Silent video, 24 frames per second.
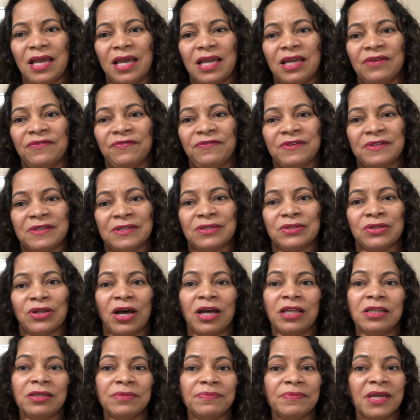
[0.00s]
If it's
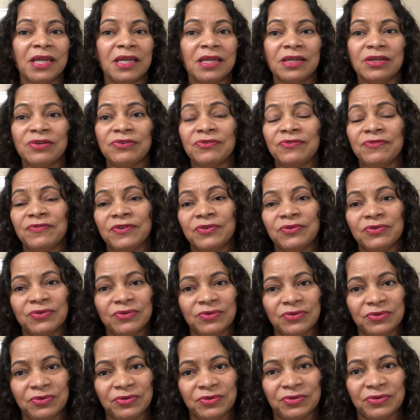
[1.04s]
not make you feel
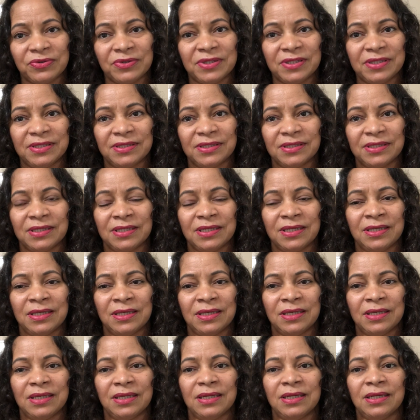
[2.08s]
good,
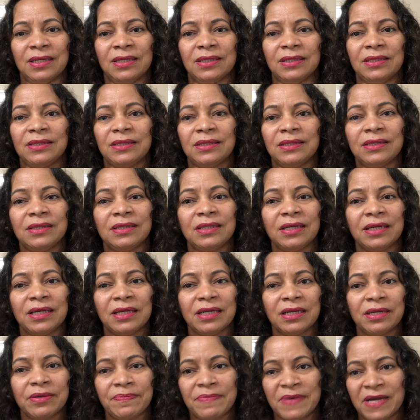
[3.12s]

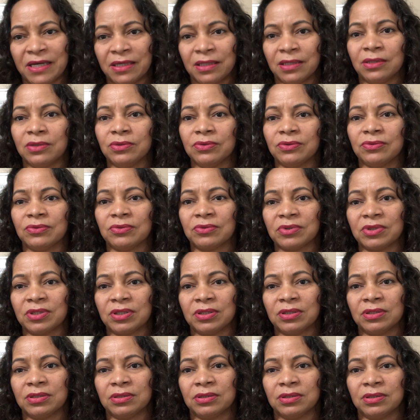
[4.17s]
take a better look,
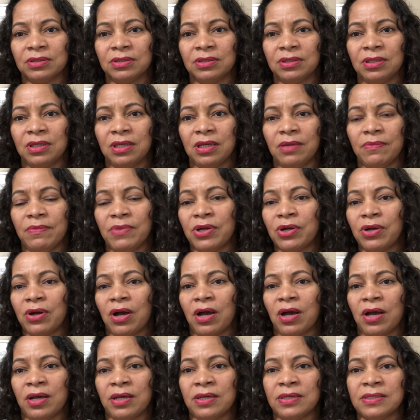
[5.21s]

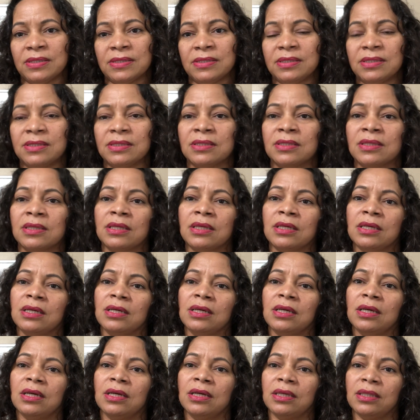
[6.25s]
because
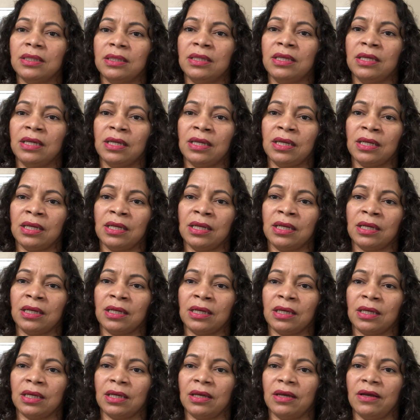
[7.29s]

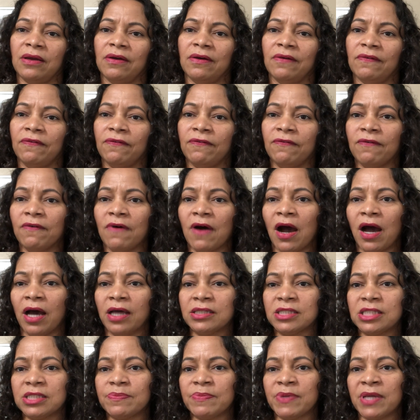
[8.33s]
the
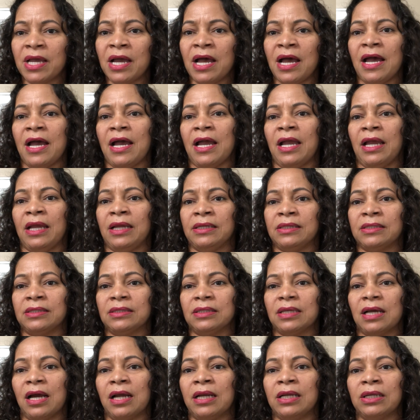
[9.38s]
thoughts behind
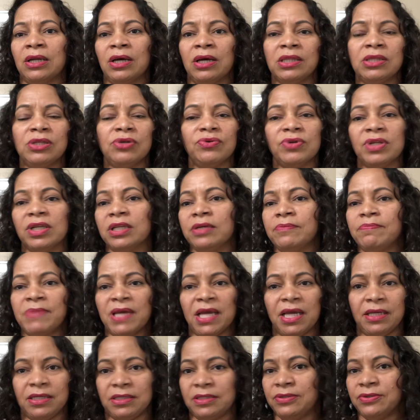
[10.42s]
are not really
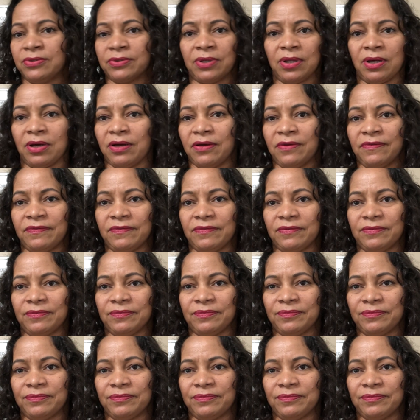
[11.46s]
based on love.